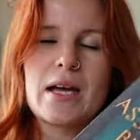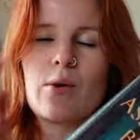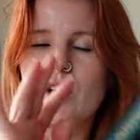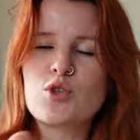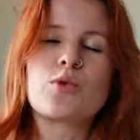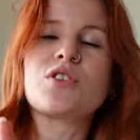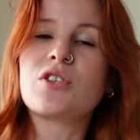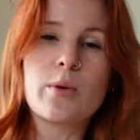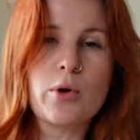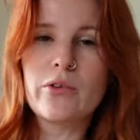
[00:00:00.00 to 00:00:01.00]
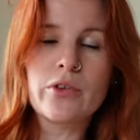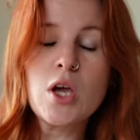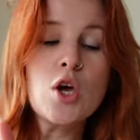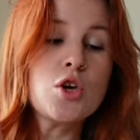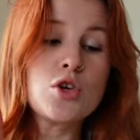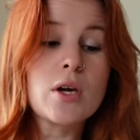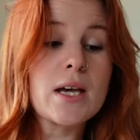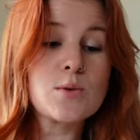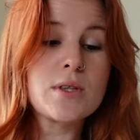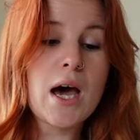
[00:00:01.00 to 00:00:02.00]
Anyway, I just wanted to debrief you
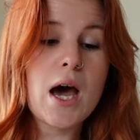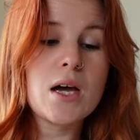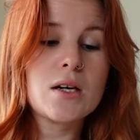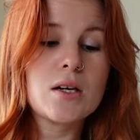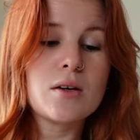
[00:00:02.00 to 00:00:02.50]
guys with that